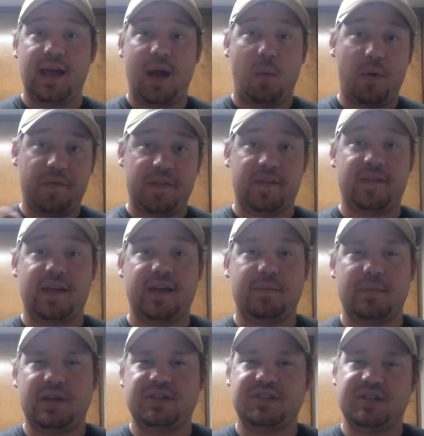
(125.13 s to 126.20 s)
And one thing they had
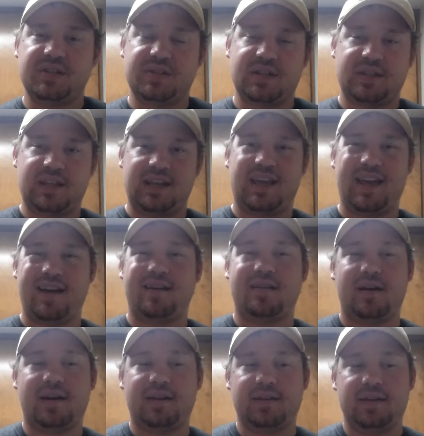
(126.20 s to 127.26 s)
mentioned is that they
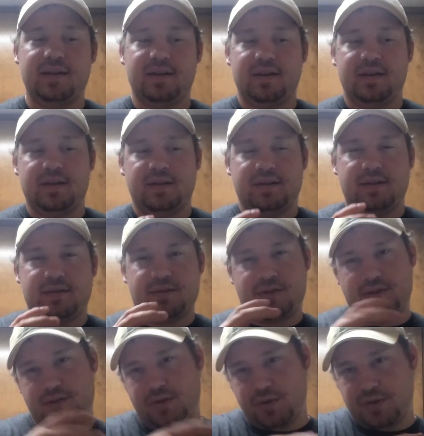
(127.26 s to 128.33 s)
cannot
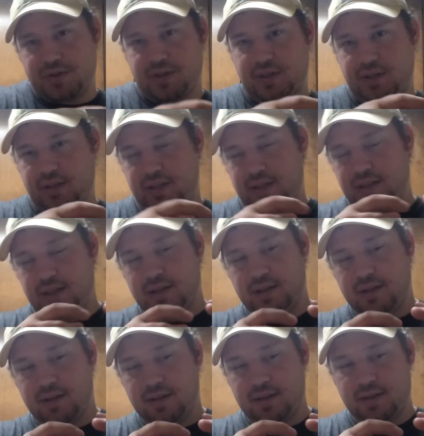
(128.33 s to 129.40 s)
surgically,
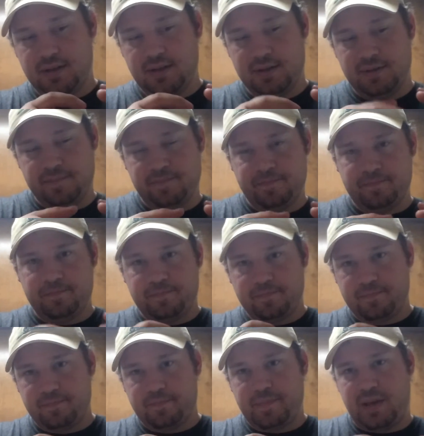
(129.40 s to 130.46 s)

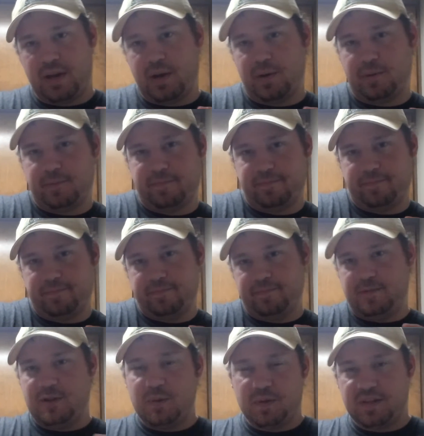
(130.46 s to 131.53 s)
do
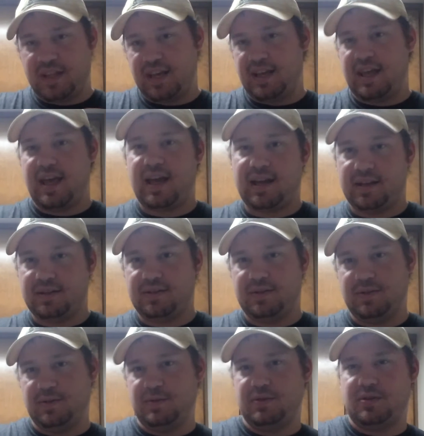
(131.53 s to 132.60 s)
what they can
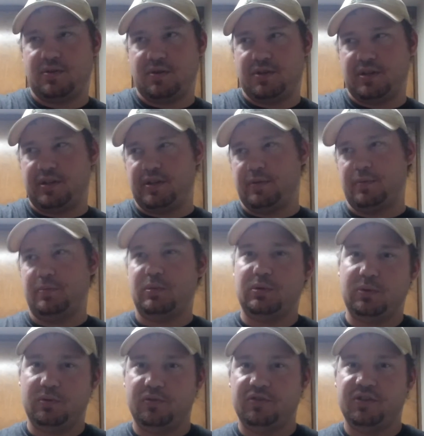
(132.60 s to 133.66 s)
to surgically
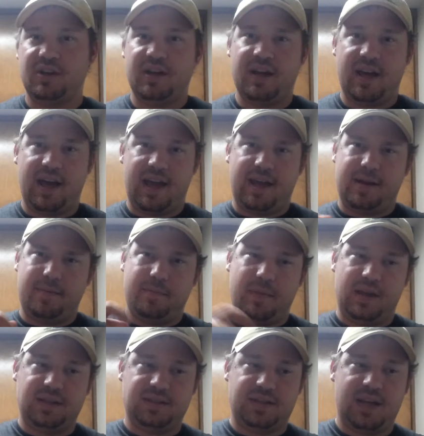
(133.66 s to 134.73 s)
remove and
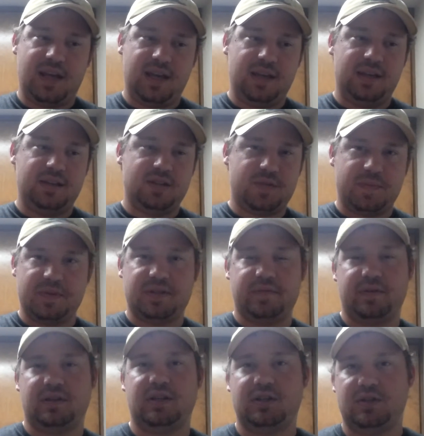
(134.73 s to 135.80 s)
maintain
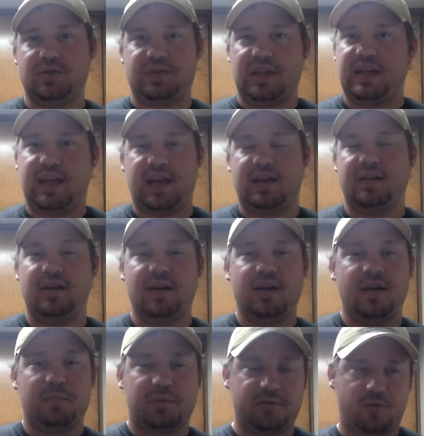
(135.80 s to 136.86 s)
specific tissues. They can't
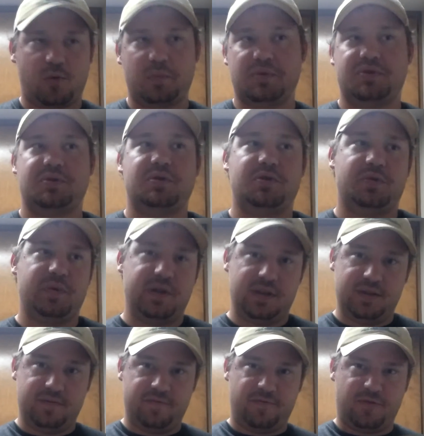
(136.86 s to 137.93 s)
perform a
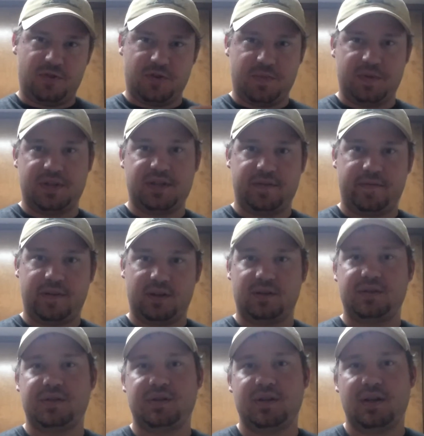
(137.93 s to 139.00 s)
surgery for
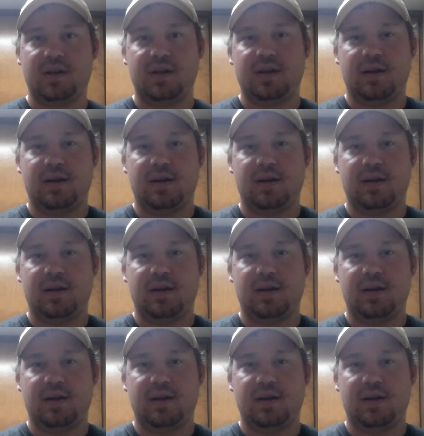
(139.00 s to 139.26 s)
specifics.